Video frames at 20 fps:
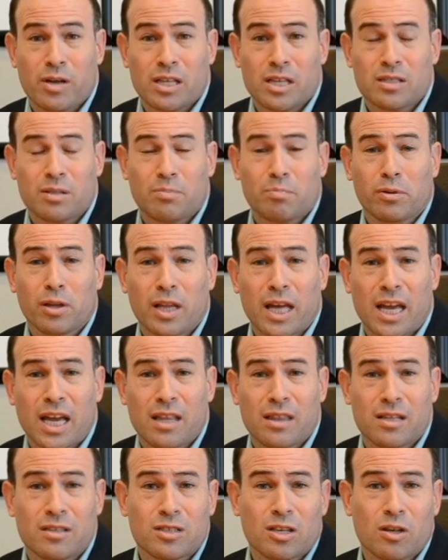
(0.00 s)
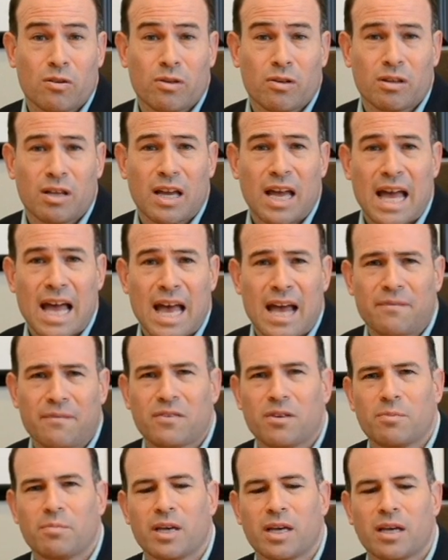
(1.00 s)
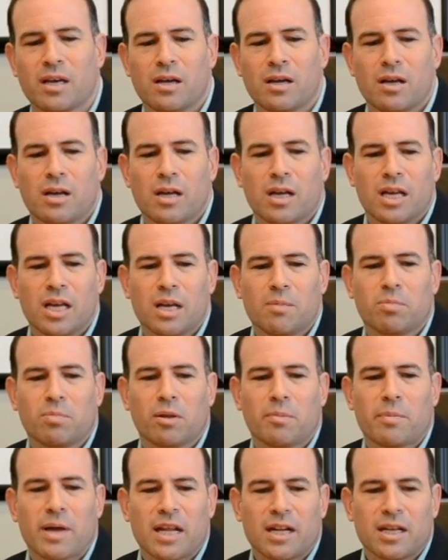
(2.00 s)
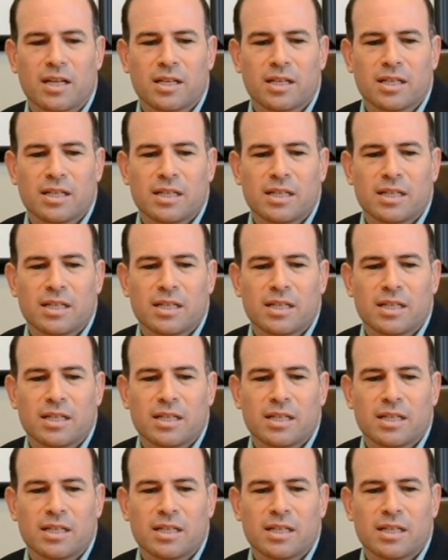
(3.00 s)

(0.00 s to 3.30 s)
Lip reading: it's a plan that's going to have to be implemented.